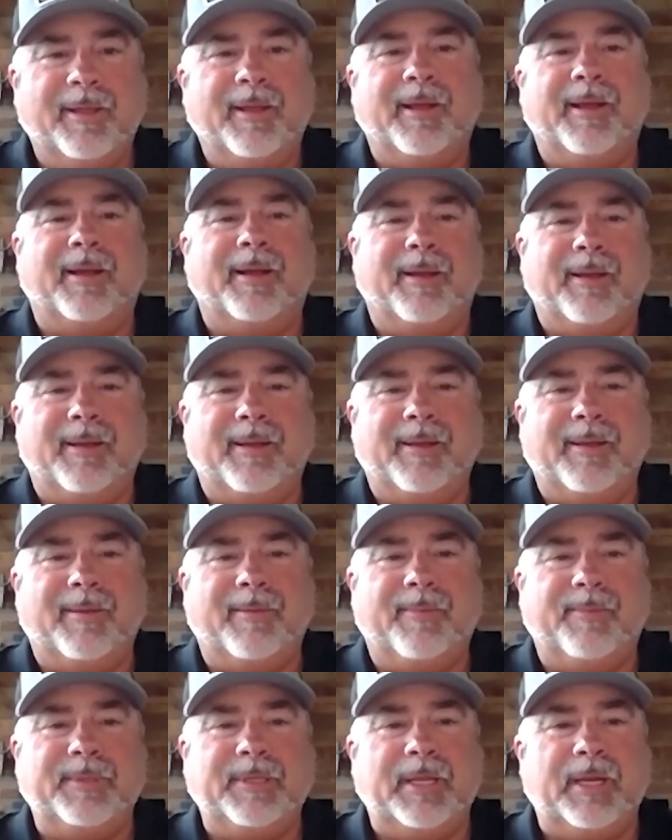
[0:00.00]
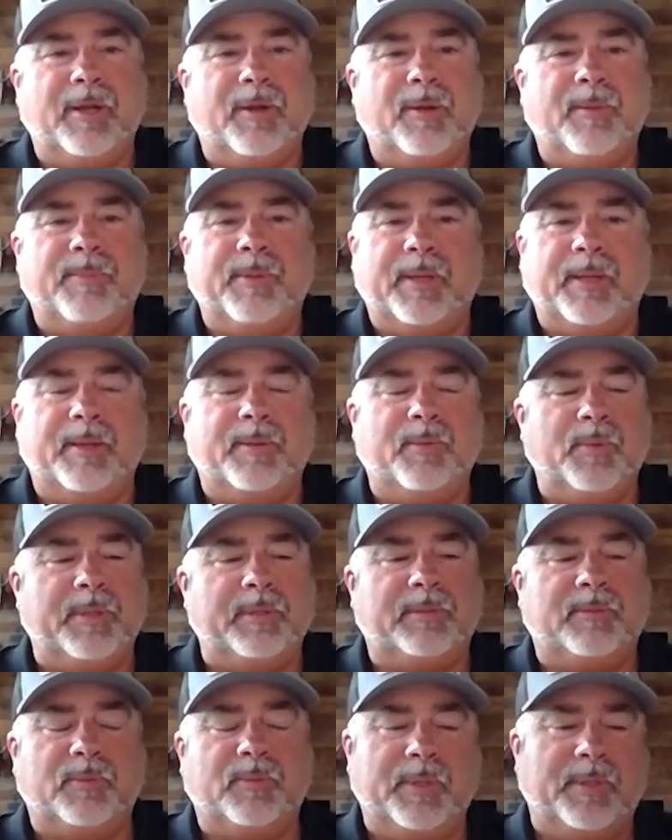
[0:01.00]

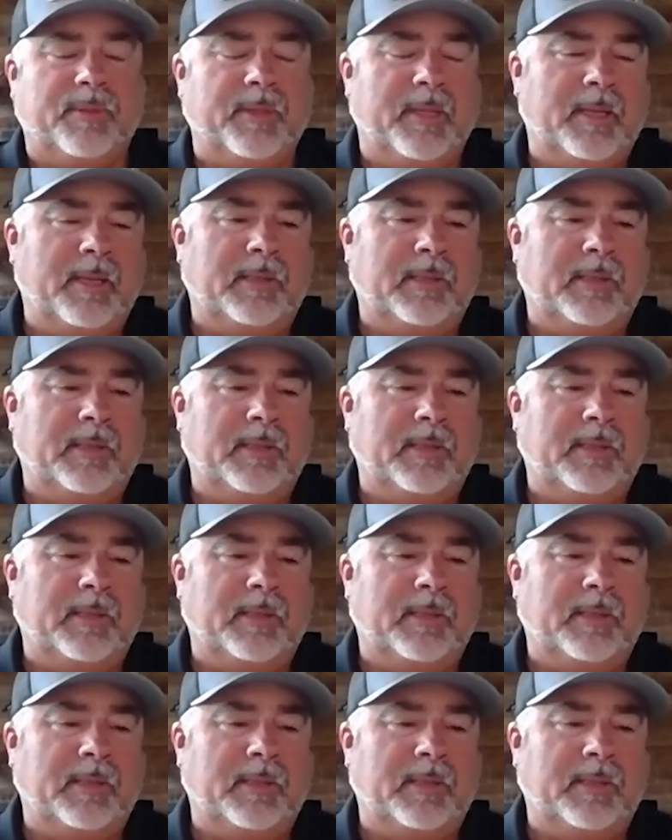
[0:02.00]
with